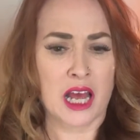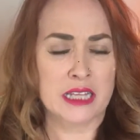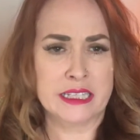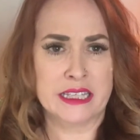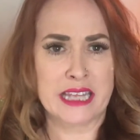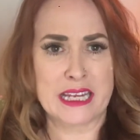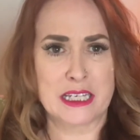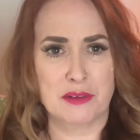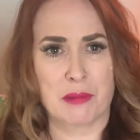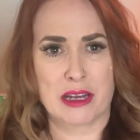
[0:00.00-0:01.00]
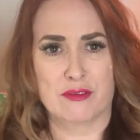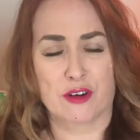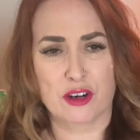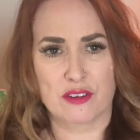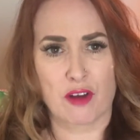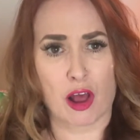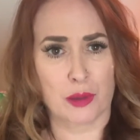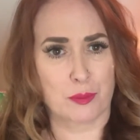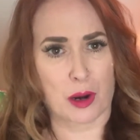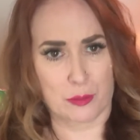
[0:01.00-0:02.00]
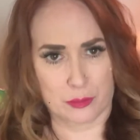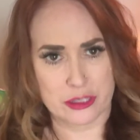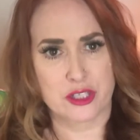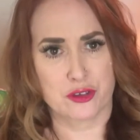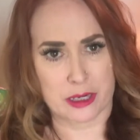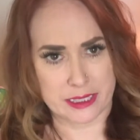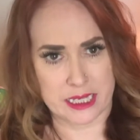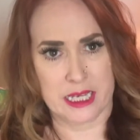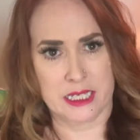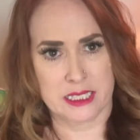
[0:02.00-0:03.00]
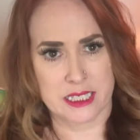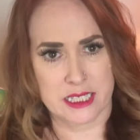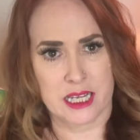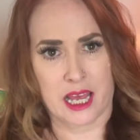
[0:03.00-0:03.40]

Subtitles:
a little lady you might have heard of called Barbara Streisand.